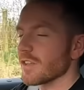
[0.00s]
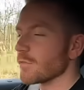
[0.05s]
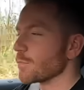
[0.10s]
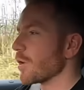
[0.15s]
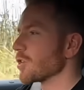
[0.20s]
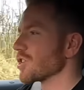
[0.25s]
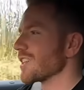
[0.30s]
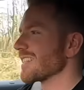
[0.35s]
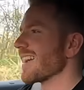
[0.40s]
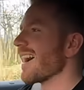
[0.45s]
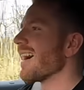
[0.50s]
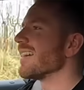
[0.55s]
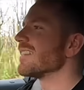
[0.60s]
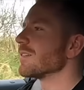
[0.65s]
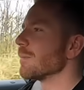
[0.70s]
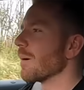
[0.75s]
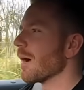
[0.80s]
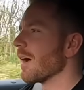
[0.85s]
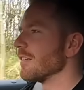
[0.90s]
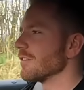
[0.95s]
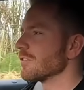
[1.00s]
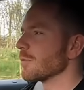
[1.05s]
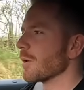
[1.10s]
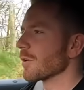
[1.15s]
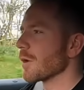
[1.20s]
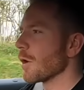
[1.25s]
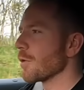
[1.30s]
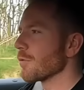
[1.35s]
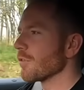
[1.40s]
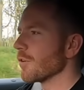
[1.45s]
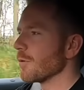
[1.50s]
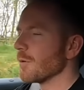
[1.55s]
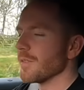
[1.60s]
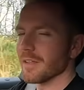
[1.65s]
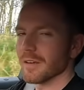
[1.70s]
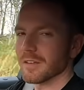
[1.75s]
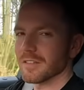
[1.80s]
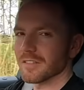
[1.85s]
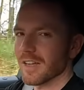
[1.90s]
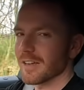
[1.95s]
of this project itemised, so I'll go through it with
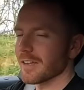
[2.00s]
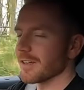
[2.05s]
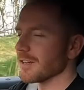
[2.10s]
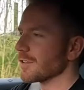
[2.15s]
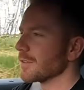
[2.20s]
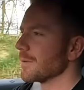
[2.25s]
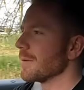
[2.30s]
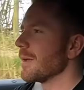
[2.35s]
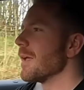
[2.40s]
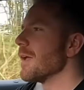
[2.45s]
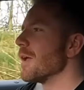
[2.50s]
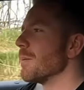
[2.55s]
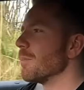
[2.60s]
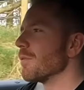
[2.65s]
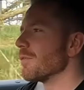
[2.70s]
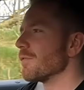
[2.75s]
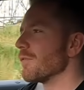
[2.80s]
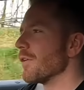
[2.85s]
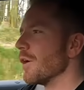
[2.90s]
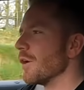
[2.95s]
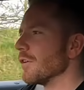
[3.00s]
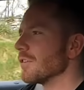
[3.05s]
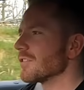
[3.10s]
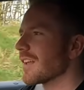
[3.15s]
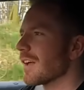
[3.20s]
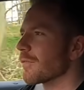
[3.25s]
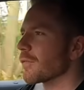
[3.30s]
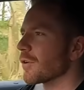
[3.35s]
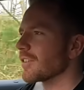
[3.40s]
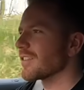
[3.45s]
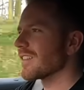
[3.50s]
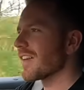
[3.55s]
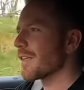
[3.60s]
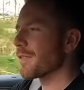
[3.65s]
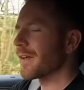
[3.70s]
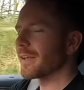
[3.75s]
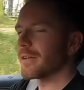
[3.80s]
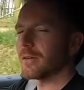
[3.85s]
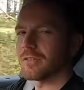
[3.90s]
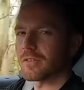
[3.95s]
you in a second. But first, I've got to say a
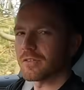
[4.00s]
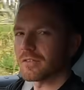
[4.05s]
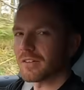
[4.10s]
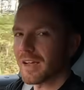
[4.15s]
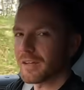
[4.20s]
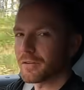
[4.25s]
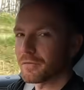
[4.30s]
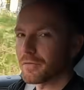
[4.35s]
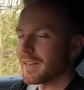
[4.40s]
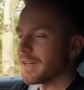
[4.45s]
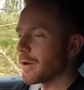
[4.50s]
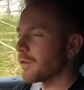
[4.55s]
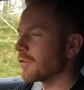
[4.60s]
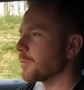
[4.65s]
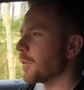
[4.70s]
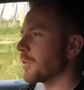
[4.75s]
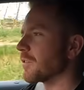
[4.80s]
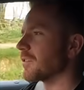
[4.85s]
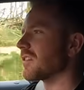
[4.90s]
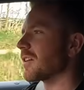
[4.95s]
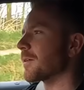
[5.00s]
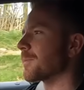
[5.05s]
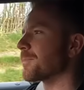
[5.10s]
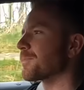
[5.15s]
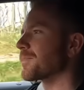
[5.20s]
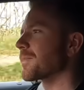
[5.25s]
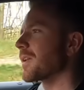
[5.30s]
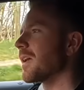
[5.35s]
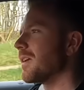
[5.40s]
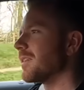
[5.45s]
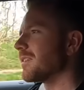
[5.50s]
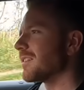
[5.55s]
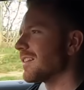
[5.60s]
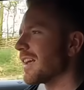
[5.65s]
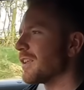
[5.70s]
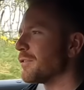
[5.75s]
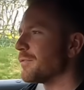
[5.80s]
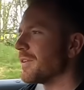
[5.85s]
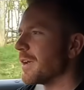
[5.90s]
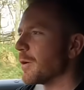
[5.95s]
thank you to today's video sponsor.
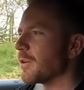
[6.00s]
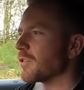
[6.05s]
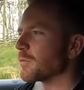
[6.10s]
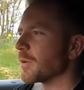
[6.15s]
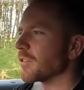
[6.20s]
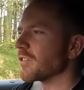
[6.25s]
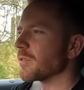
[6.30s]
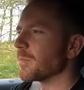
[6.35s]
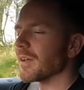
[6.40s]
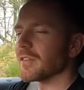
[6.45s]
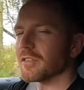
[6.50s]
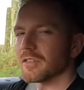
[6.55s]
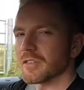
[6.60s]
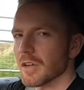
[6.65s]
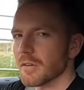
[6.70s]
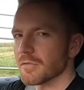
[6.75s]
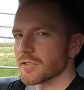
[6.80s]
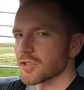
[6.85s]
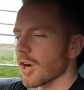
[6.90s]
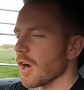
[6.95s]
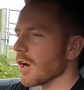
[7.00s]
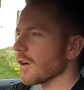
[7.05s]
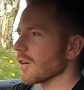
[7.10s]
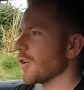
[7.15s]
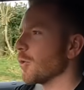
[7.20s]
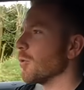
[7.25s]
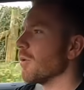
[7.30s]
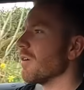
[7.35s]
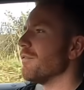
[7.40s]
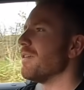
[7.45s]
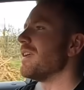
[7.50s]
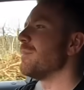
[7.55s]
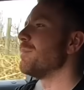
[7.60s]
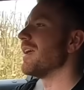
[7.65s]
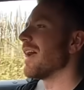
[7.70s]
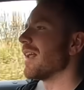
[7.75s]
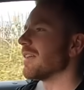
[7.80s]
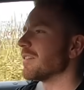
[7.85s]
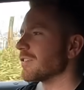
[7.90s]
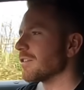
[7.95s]
Today's video is sponsored by Surfshark, who are a
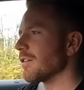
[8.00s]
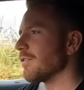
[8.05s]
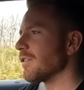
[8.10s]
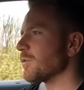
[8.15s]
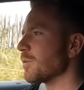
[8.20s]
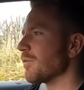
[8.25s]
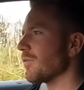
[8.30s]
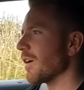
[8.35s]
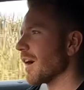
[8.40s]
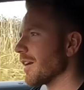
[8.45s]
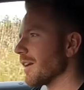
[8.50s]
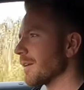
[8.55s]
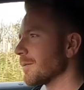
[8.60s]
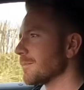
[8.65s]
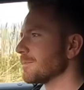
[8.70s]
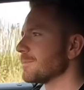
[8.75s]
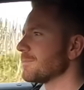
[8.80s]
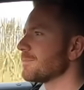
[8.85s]
VPN service provider.